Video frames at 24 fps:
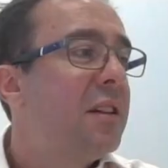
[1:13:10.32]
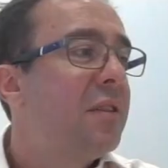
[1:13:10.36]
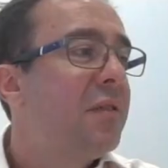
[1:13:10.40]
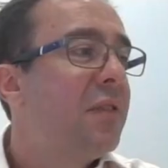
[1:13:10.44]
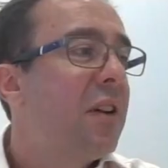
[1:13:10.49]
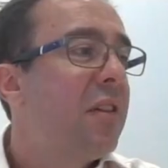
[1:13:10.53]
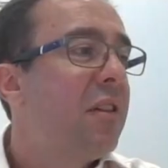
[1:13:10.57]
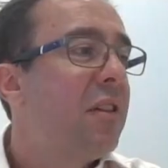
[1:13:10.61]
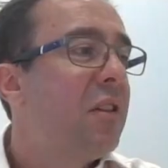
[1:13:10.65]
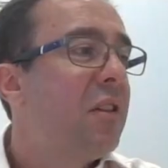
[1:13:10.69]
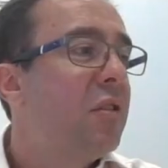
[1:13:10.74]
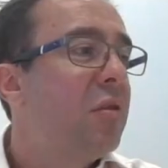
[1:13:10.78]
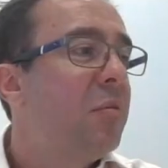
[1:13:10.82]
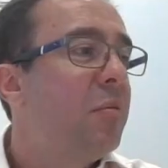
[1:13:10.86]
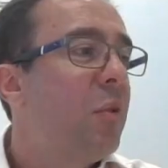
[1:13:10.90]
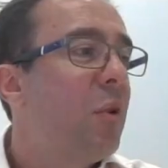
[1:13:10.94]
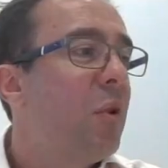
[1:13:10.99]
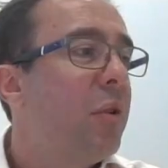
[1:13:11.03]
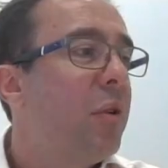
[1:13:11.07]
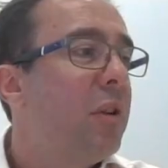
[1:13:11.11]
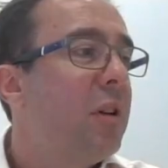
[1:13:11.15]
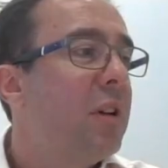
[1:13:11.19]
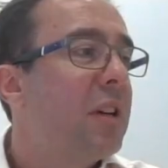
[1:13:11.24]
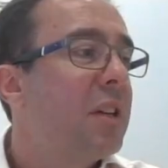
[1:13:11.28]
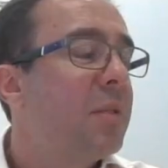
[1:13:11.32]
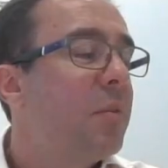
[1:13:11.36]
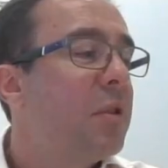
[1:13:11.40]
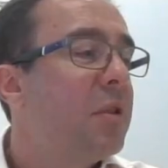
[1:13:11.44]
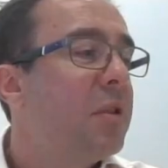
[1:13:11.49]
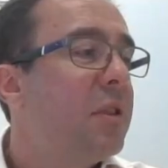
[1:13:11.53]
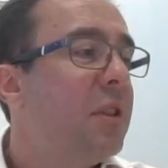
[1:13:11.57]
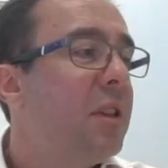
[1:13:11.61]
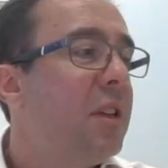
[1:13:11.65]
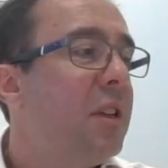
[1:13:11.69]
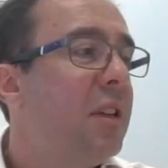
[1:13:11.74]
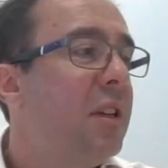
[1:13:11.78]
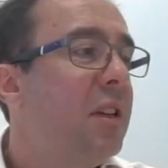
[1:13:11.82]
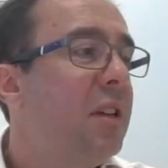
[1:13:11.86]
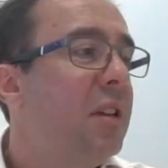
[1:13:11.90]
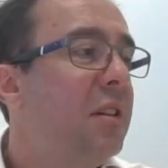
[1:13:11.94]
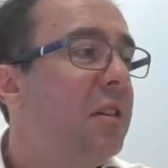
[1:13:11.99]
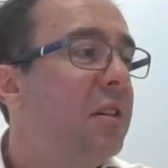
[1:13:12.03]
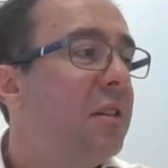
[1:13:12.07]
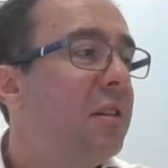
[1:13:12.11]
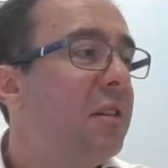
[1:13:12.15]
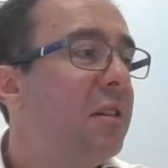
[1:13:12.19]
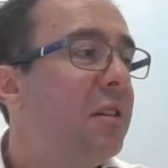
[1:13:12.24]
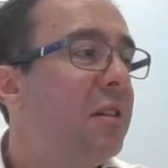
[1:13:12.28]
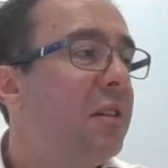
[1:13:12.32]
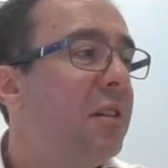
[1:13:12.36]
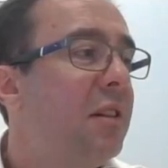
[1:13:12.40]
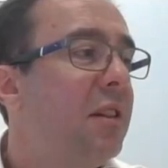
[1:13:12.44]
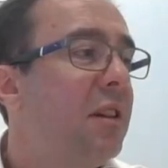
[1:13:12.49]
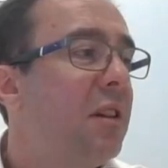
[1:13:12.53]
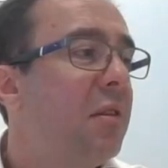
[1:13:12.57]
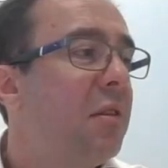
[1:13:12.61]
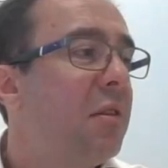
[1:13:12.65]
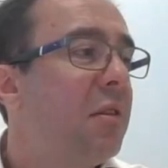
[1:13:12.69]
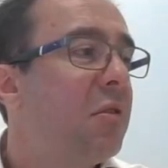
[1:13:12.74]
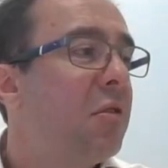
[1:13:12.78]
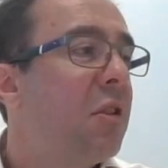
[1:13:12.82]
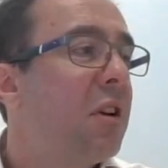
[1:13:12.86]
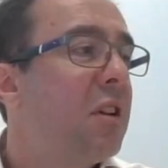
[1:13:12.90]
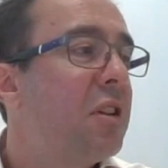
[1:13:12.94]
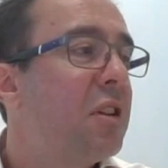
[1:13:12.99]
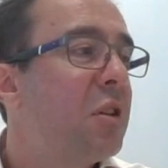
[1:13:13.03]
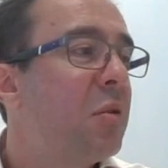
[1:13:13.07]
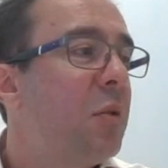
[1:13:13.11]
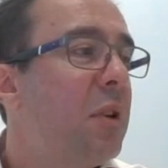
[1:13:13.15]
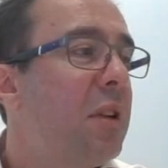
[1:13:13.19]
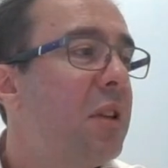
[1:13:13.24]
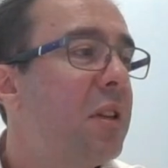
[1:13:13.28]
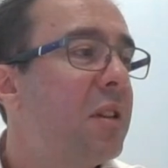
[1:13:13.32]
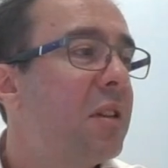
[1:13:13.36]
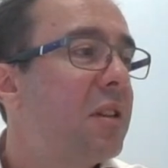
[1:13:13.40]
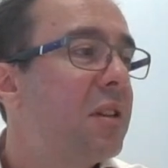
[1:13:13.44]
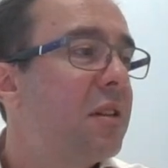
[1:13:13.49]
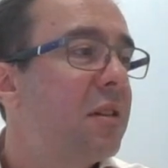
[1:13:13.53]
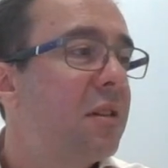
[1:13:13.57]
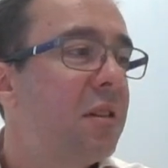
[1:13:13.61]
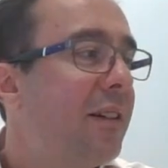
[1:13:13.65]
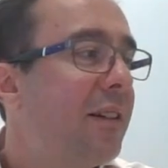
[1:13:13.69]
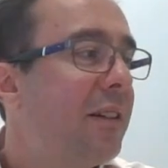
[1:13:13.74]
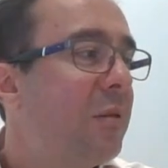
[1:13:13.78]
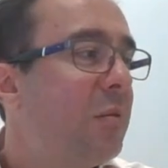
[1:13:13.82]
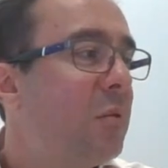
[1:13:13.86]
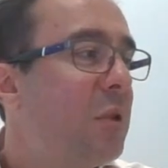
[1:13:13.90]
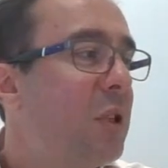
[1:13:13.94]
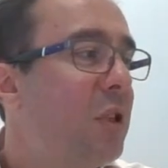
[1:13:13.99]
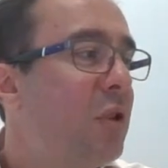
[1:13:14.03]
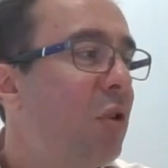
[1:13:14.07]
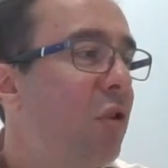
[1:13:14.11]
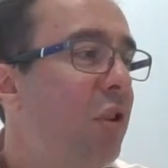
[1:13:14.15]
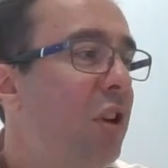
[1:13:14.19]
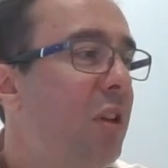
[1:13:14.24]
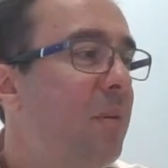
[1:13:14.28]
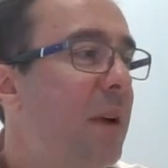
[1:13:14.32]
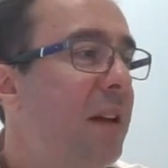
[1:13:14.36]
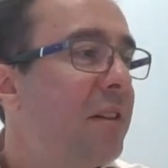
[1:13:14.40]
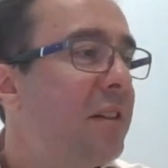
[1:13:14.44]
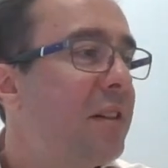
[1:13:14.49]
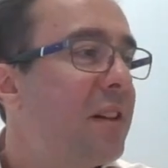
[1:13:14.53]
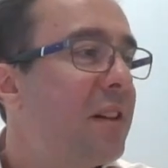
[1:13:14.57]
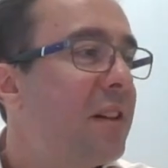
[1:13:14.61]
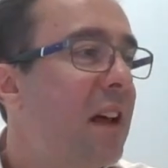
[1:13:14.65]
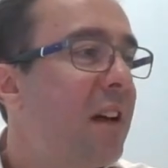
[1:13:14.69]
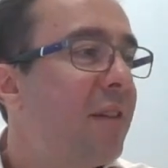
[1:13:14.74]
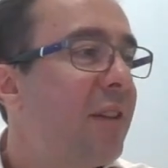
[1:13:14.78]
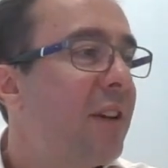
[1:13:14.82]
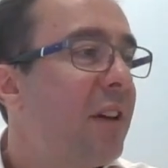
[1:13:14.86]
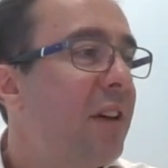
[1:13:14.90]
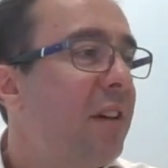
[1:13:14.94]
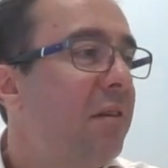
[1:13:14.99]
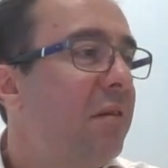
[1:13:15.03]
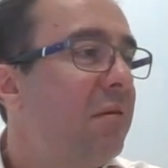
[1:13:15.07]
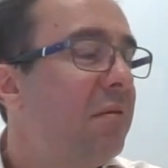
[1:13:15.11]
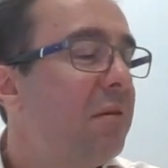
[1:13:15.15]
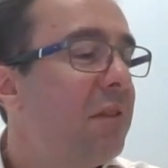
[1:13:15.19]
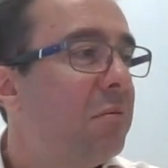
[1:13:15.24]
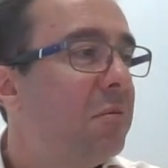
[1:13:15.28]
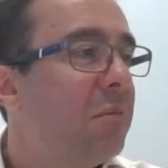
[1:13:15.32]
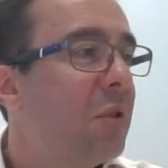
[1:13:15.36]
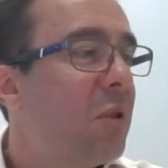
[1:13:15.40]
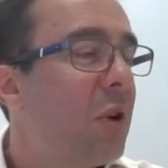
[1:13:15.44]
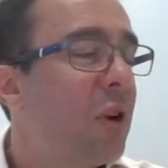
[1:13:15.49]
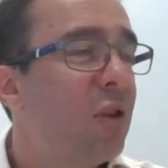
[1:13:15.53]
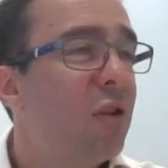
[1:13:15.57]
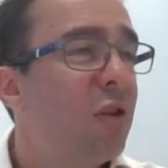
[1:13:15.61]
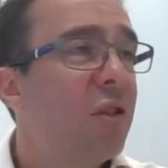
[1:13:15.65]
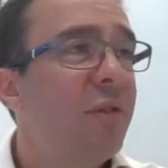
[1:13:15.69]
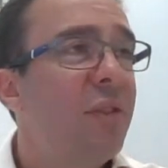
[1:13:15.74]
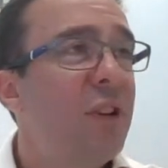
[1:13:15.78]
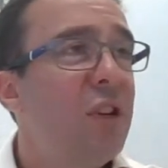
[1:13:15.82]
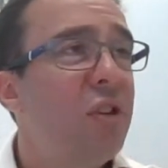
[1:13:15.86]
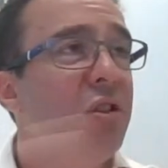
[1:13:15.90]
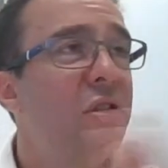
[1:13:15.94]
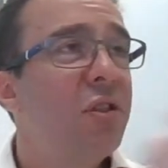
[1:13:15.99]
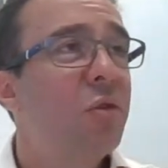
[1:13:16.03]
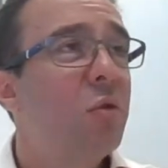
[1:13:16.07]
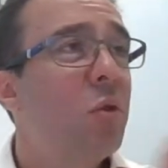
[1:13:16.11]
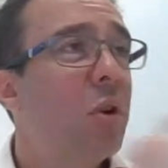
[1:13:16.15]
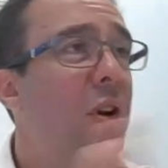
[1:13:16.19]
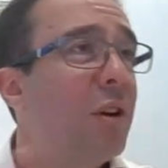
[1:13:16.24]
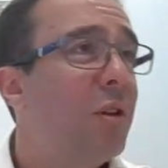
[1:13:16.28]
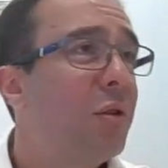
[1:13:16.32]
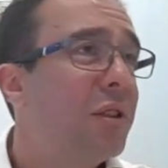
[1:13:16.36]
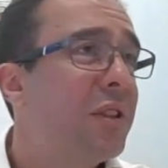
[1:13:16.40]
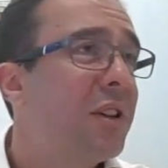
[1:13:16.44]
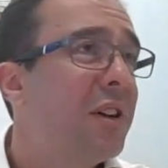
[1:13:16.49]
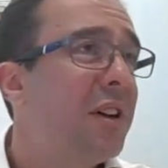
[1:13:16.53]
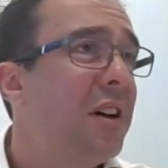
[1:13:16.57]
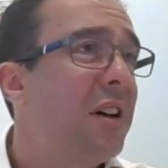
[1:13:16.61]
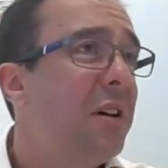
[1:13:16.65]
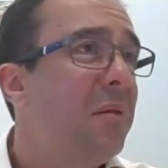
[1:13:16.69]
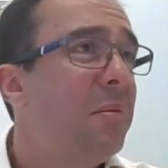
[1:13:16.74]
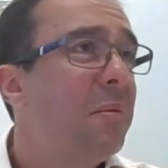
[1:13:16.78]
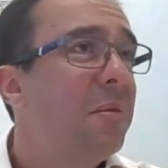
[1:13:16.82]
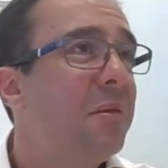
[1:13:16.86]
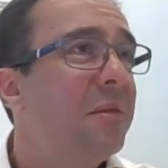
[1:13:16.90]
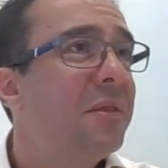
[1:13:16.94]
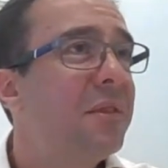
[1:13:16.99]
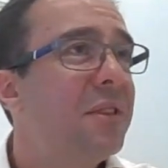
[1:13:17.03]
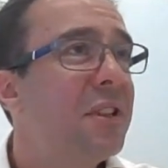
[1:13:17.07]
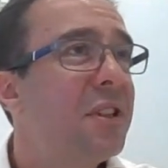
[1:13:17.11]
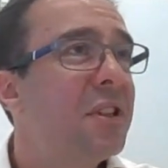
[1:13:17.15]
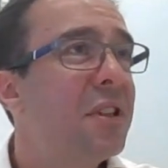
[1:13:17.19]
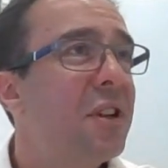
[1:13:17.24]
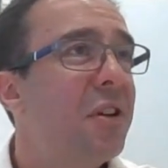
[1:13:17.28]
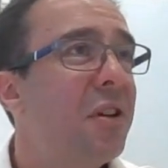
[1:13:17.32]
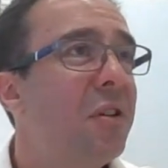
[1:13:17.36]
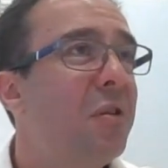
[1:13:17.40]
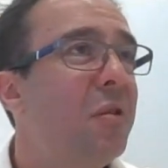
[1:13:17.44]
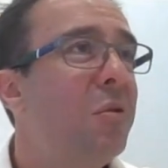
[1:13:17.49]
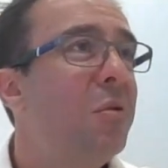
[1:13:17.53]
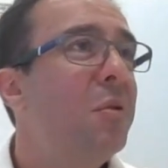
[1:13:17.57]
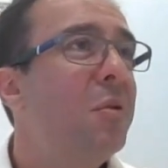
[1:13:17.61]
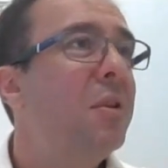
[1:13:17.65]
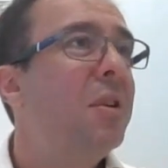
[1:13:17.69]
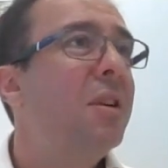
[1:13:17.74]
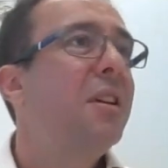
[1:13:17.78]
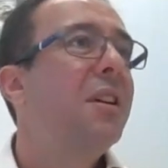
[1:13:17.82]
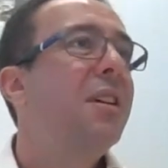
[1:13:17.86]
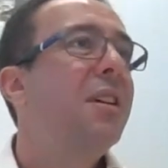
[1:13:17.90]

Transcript: It's a very good point. I suppose the you know, Credit Suisse was documented as having quite a lot of issues quite a long time. So